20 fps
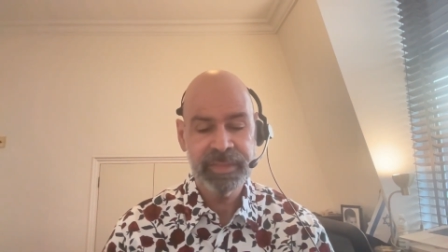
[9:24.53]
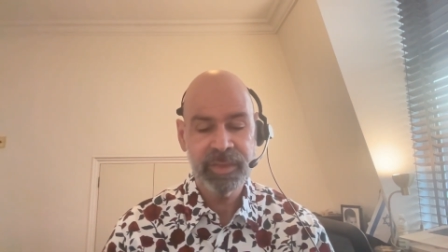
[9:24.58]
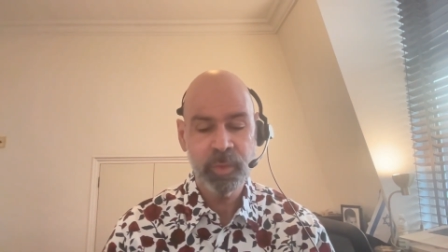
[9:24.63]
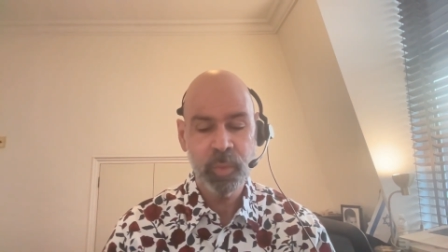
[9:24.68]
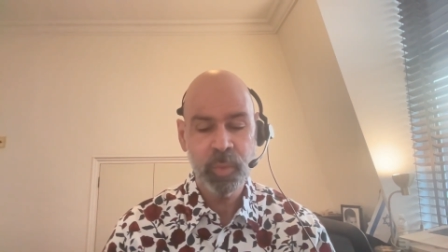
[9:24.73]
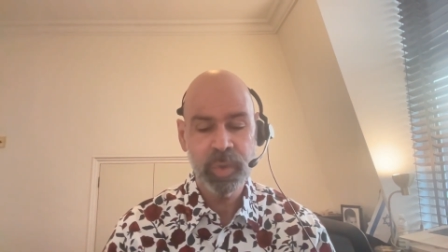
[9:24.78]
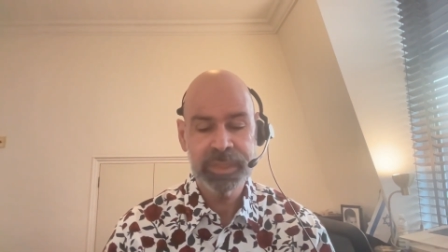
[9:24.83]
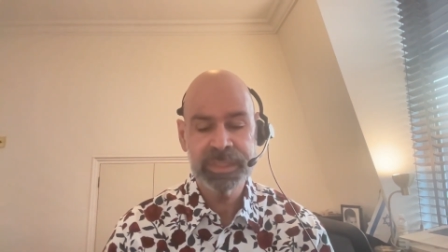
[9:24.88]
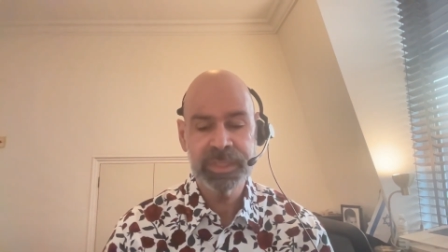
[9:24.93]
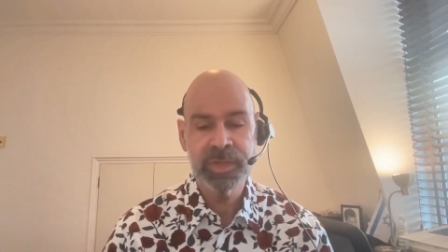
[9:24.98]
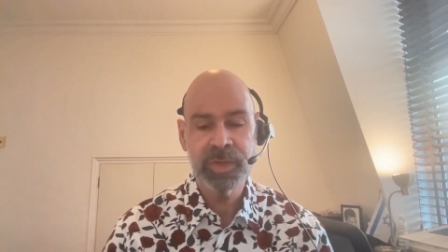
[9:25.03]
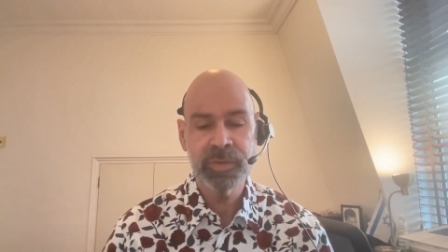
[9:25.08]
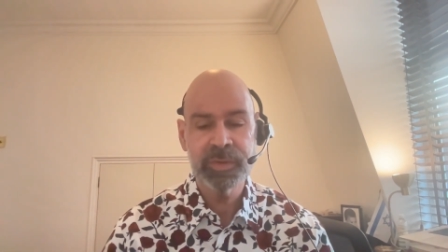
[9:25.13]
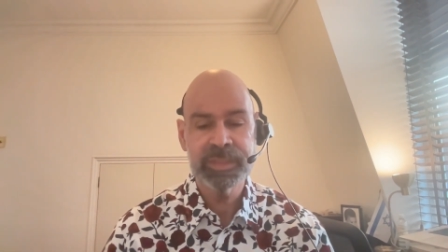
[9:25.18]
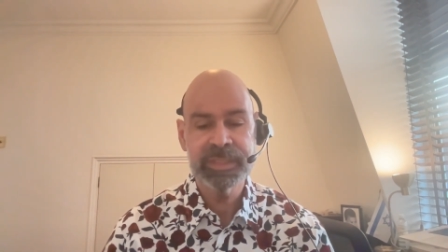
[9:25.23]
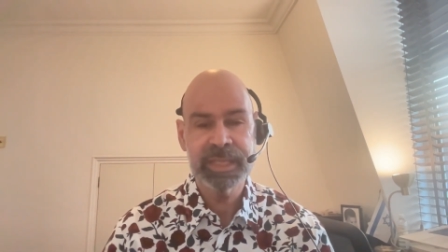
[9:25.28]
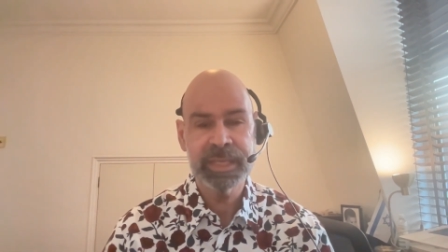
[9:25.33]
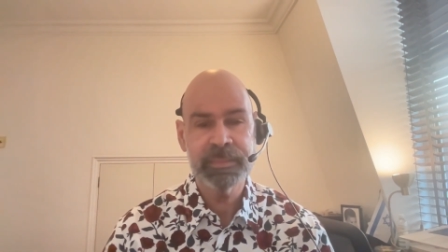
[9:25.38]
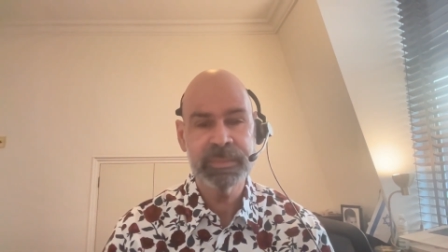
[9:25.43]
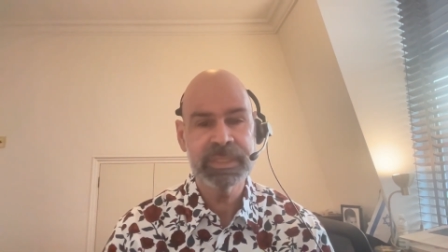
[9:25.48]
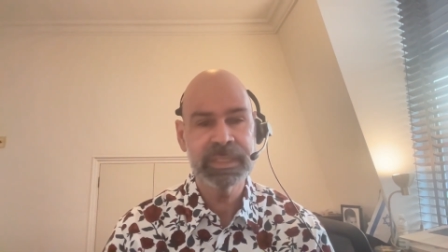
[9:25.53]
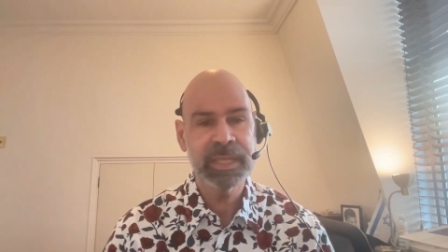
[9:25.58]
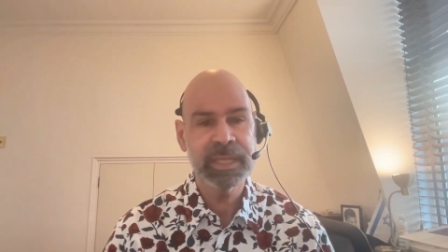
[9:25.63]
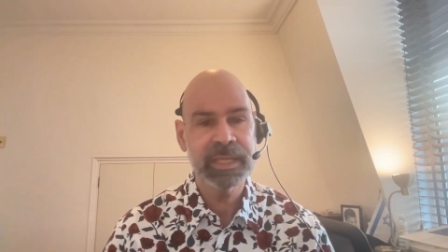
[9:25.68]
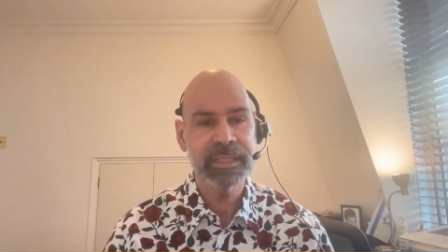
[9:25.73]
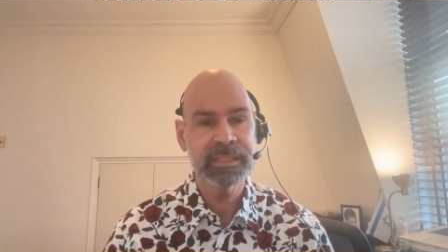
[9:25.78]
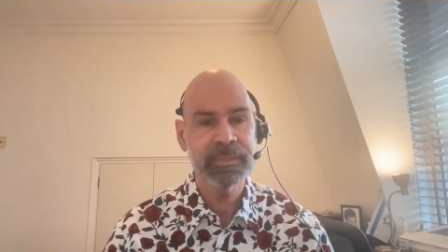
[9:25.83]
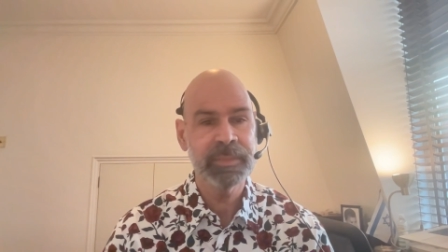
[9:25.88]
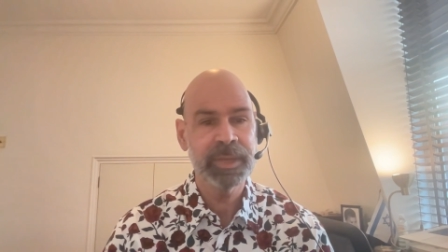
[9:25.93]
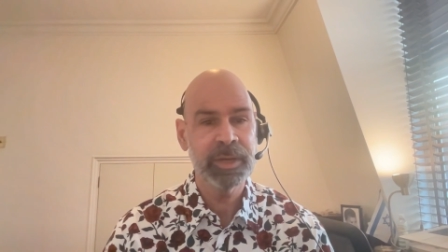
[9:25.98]
there was no
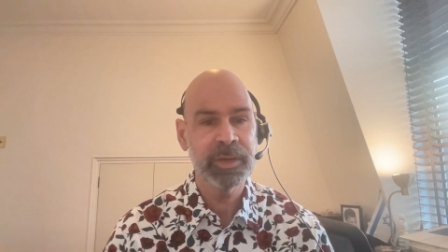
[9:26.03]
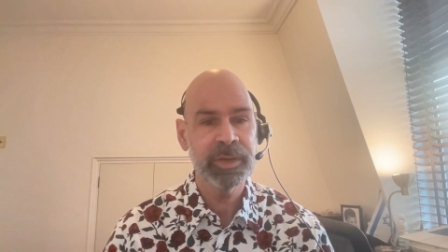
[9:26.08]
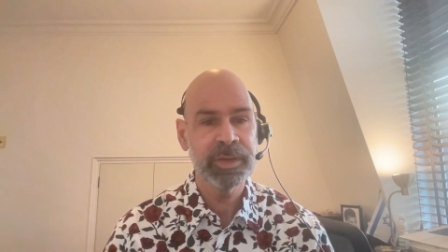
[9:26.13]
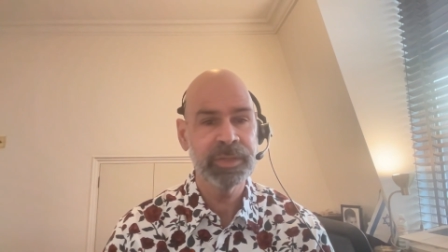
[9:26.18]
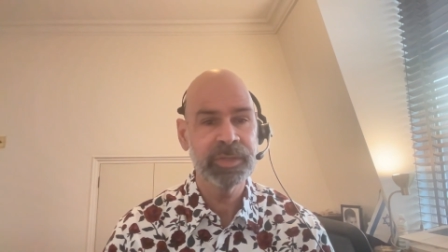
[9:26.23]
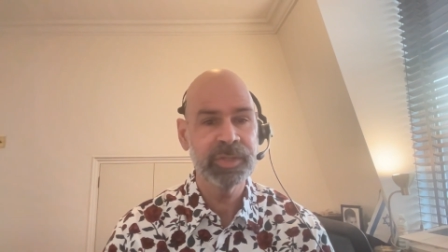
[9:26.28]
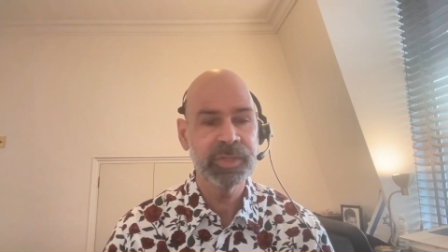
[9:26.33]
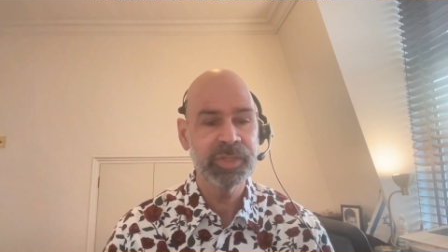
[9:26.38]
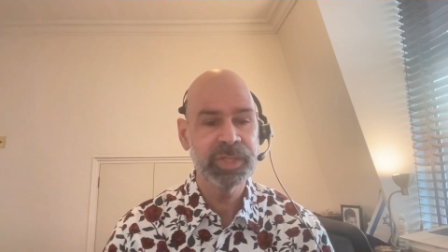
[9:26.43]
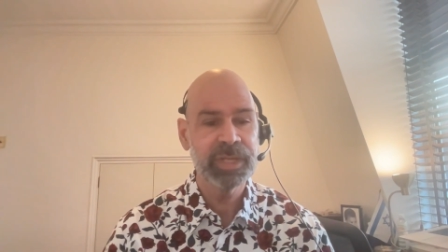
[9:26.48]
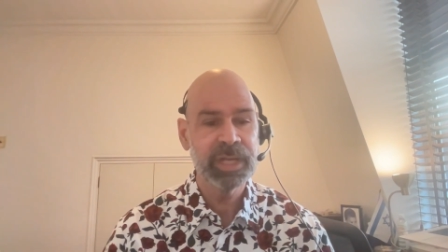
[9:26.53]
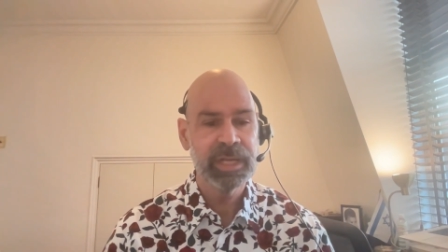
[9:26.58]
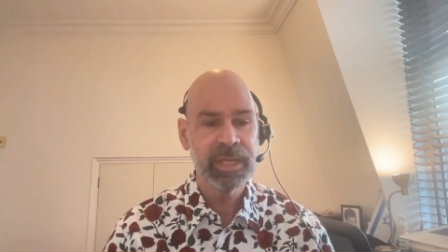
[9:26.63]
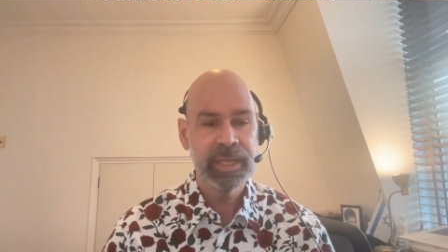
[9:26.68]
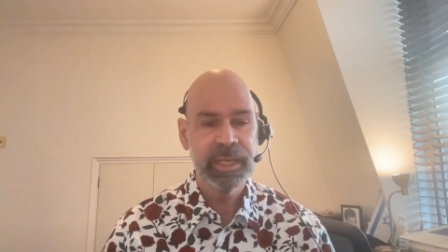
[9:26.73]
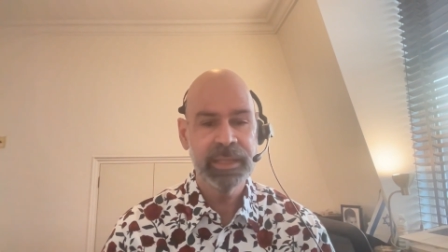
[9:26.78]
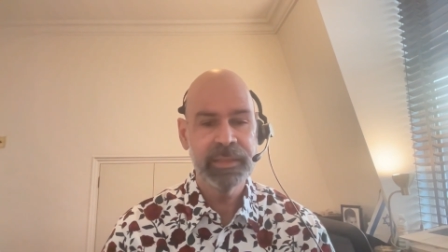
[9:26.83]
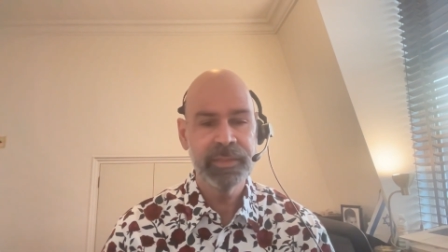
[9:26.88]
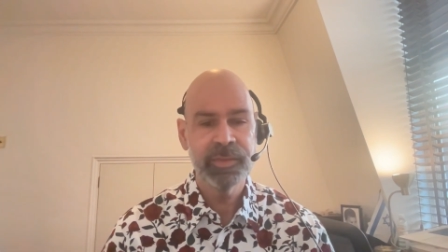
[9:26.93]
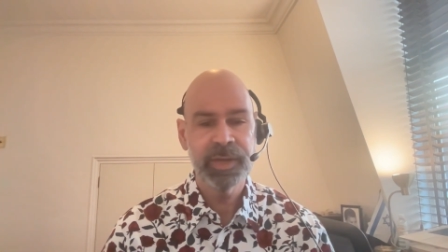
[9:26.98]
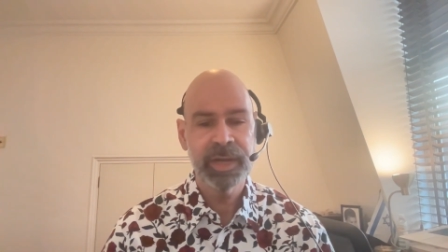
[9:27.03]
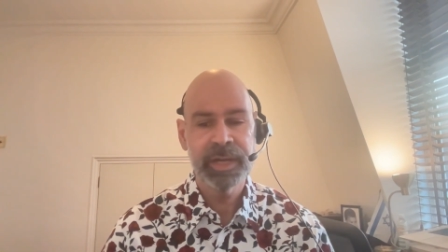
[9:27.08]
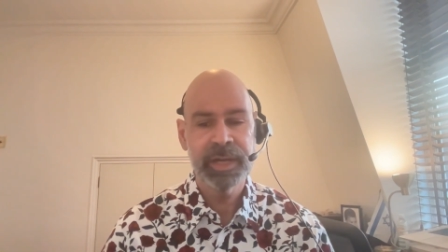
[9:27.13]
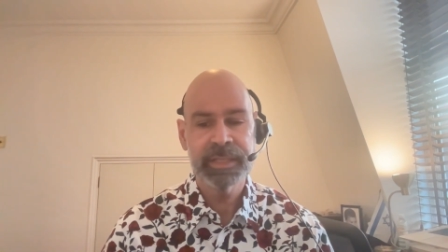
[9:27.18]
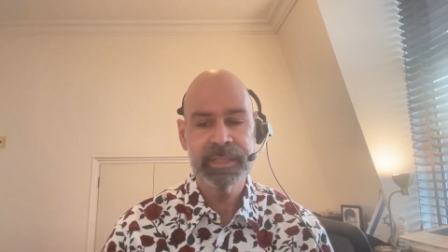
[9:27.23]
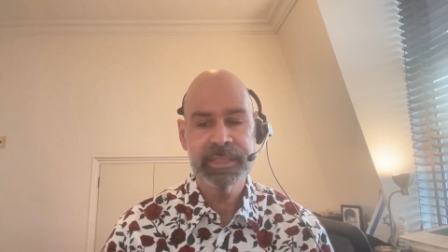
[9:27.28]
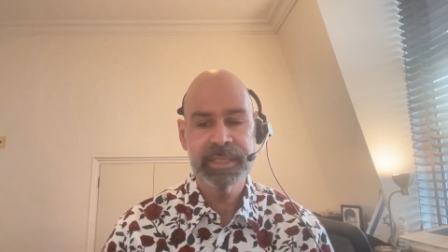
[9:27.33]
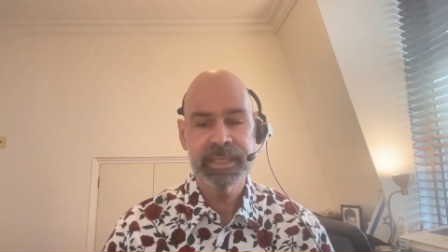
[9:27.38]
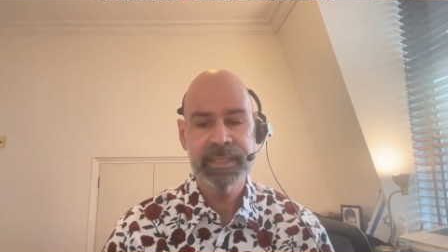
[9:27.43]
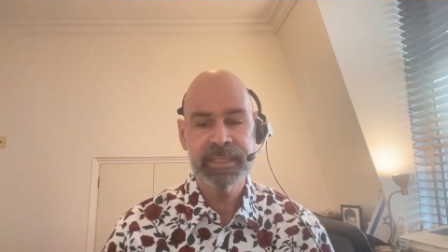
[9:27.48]
same-sex marriage in the
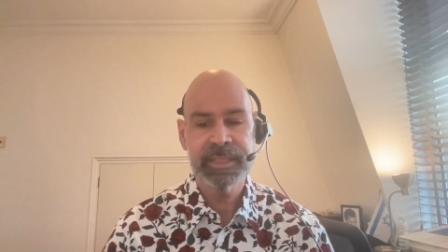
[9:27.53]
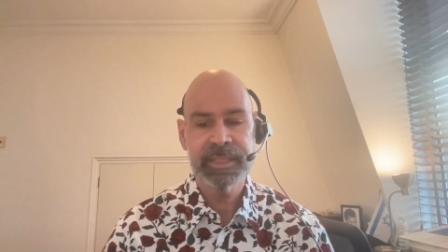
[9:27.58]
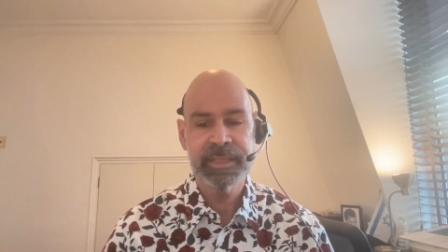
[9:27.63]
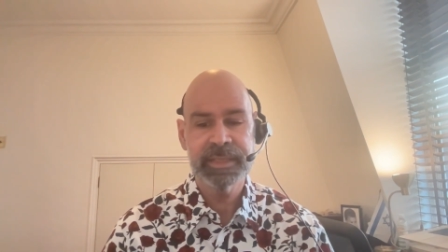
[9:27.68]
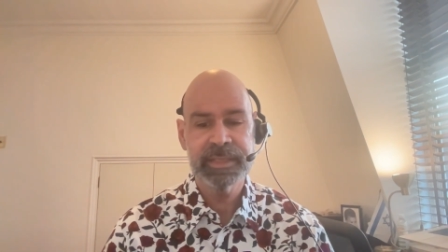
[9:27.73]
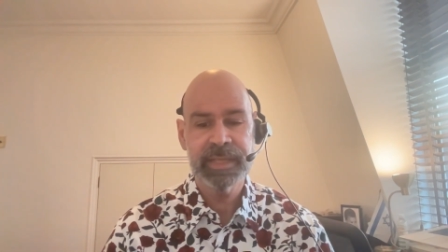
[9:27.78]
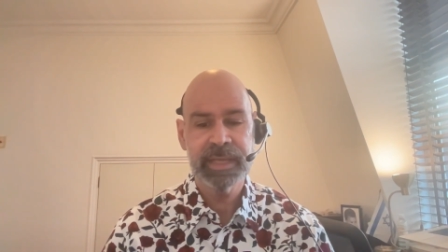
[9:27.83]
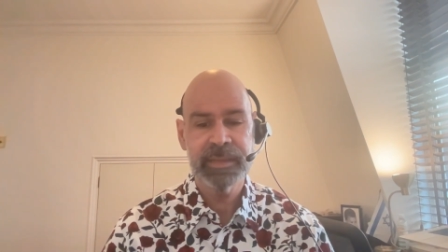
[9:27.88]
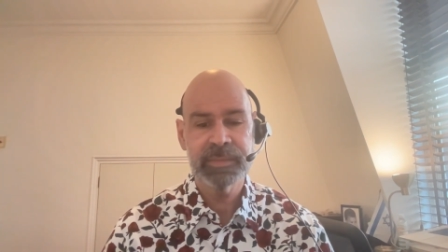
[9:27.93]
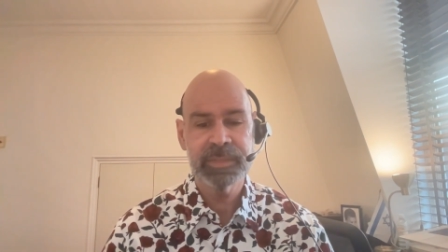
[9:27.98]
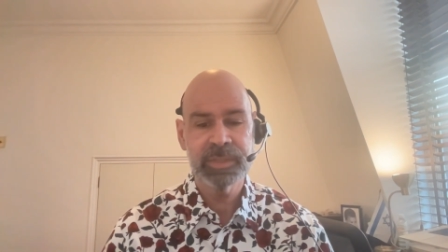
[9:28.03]
United States at the time,